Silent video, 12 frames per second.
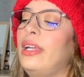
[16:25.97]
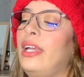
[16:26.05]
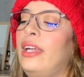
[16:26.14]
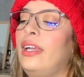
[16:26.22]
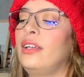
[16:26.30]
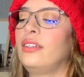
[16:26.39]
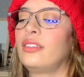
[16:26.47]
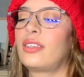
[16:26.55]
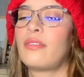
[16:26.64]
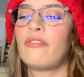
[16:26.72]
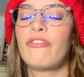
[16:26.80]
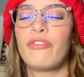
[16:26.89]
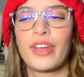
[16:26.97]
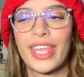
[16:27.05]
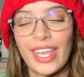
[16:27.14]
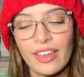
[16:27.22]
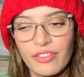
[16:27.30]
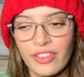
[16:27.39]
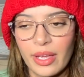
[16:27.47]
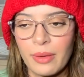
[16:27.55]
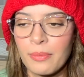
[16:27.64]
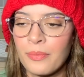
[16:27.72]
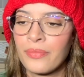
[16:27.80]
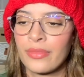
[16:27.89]
and forget
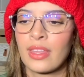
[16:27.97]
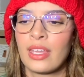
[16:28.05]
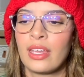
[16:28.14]
them.